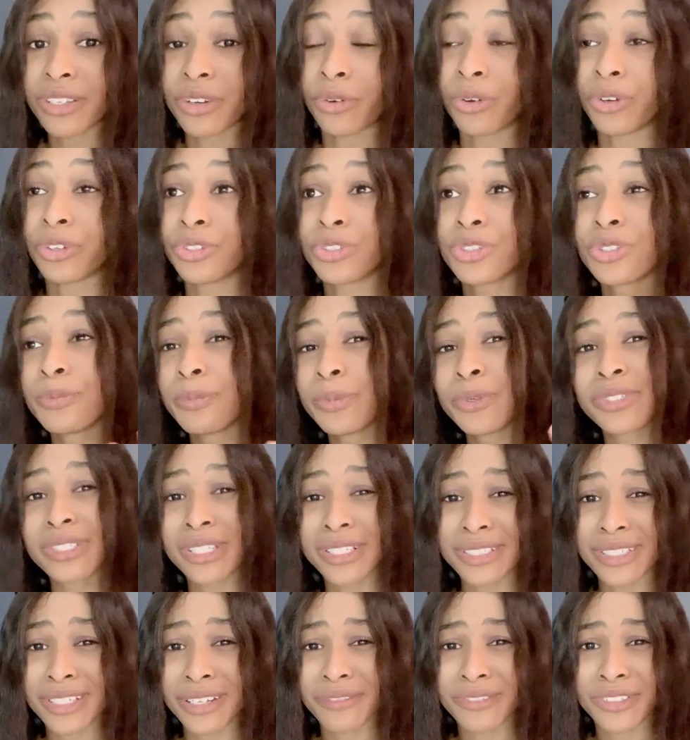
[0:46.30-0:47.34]
or you're super
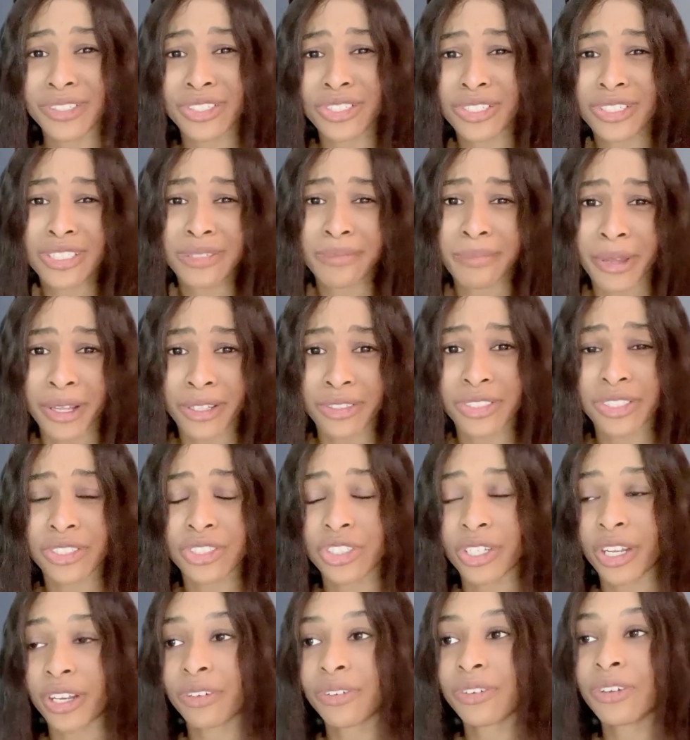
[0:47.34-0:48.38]
sensitive to just smells in
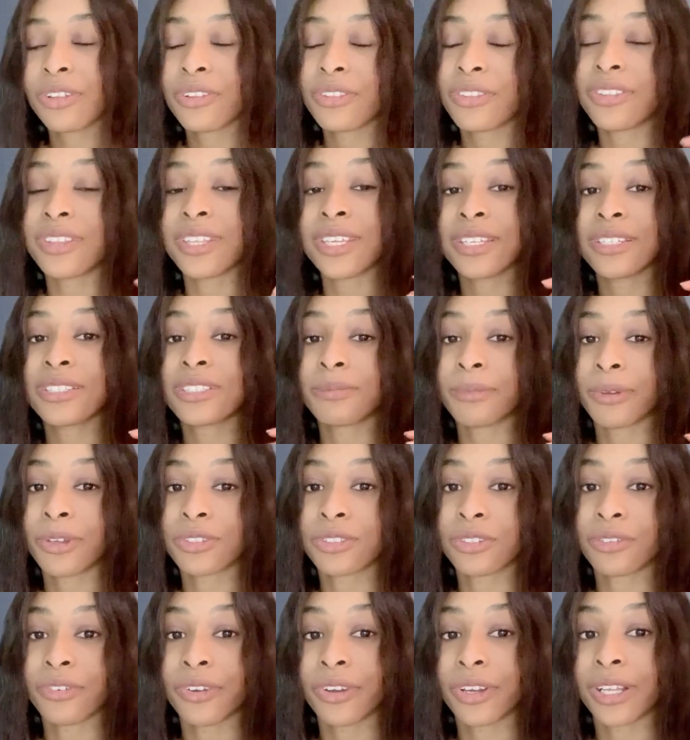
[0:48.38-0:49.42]
general. These smells
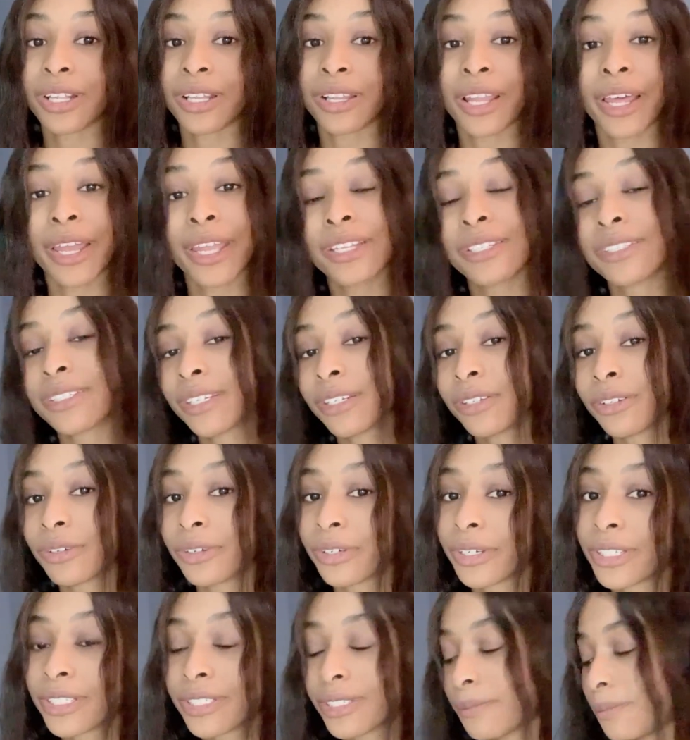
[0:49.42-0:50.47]
are very light and
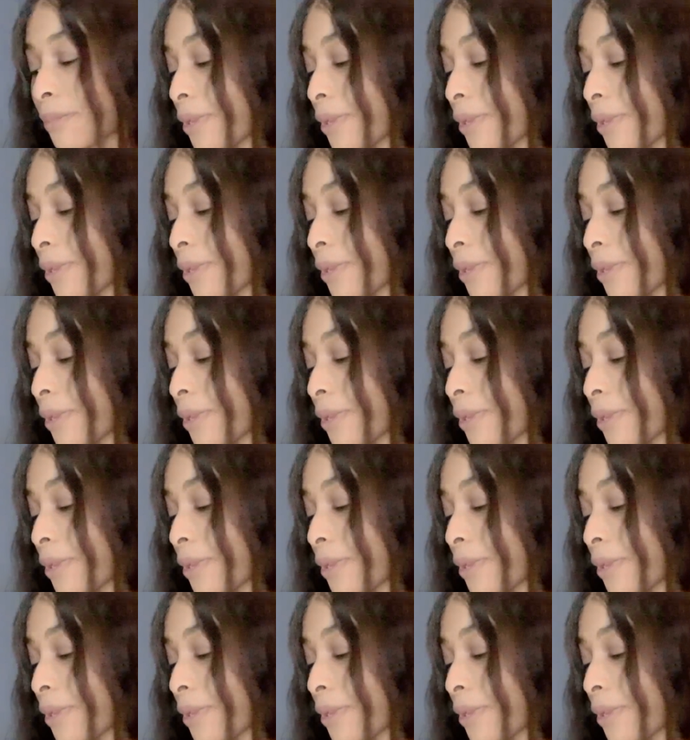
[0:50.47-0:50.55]
crisp